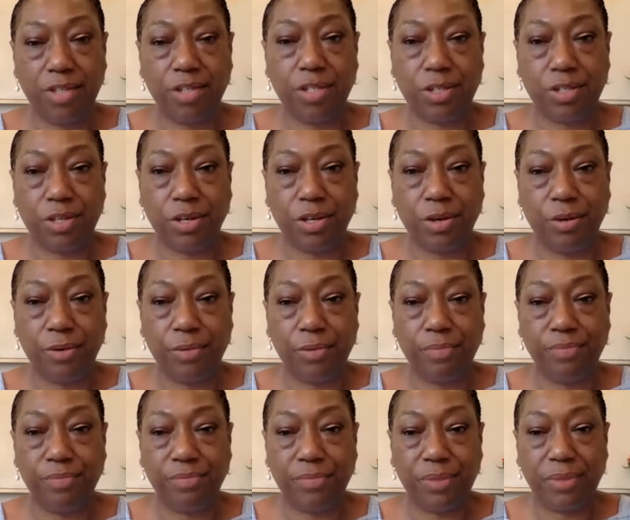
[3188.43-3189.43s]
And so
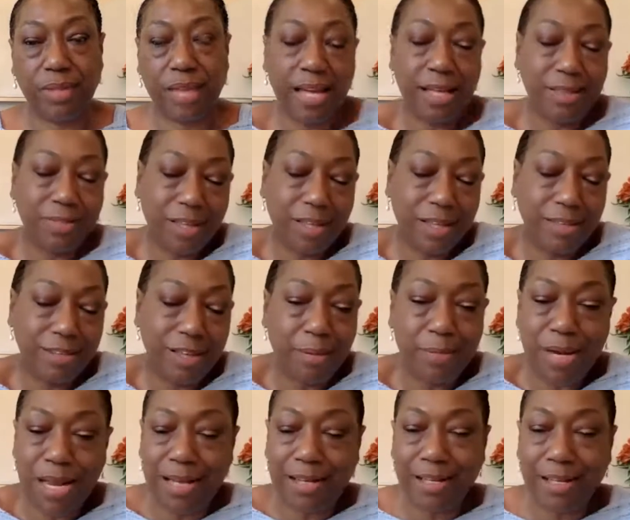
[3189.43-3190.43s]

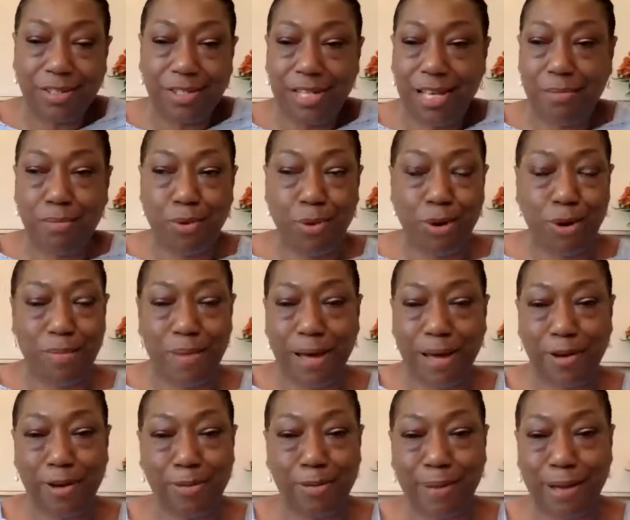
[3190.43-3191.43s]
I could say more about
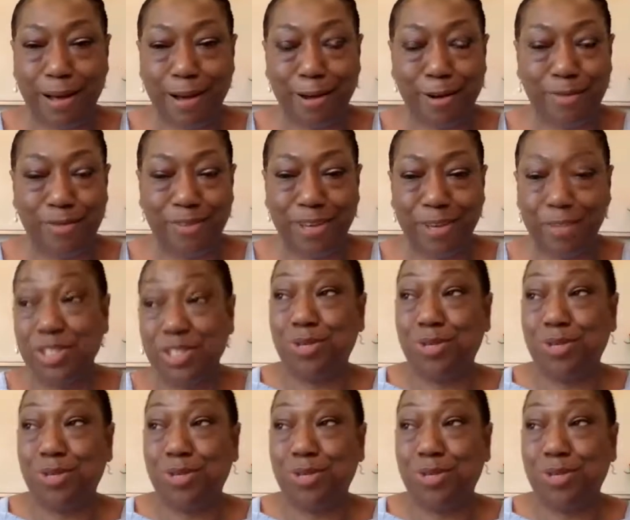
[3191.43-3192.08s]
her biography.